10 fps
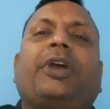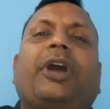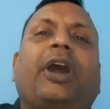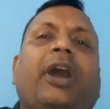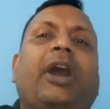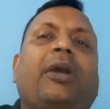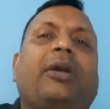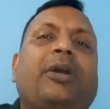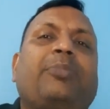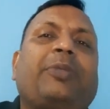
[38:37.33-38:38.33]
Uh,
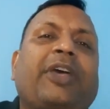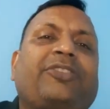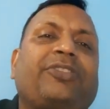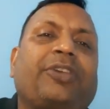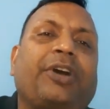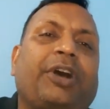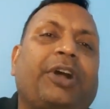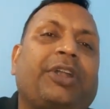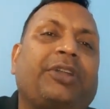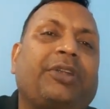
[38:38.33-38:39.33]
plus
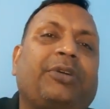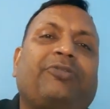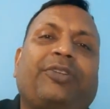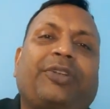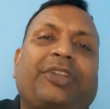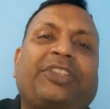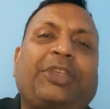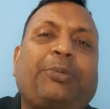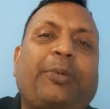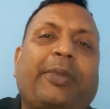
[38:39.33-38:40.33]
uh,
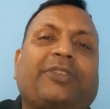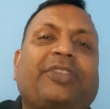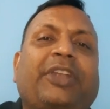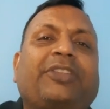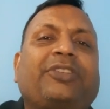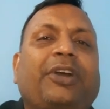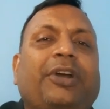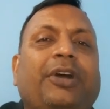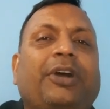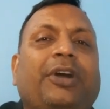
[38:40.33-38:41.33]
receivables, that is
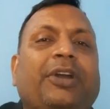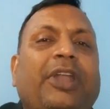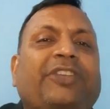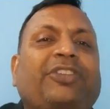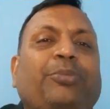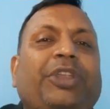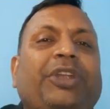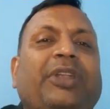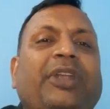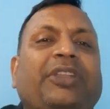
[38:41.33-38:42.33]
uh, collection
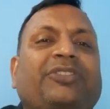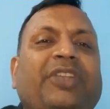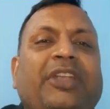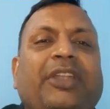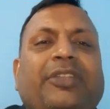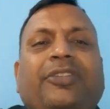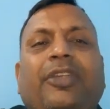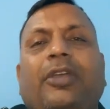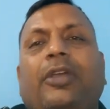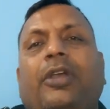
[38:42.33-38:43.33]
period, that is debtors,
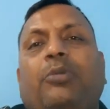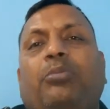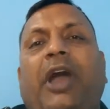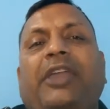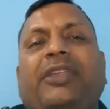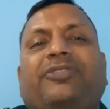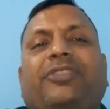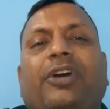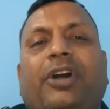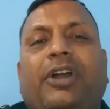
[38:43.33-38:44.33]
minus
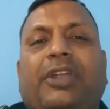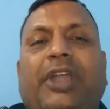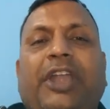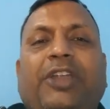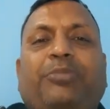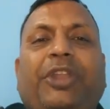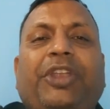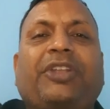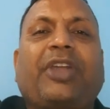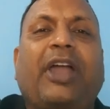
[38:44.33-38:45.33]
credit
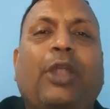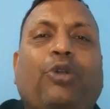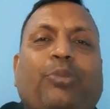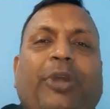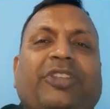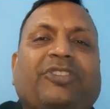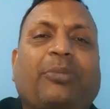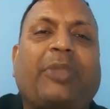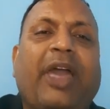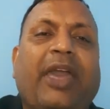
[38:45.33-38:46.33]
period allowed by the
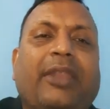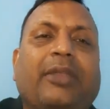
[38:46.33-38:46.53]
supplier.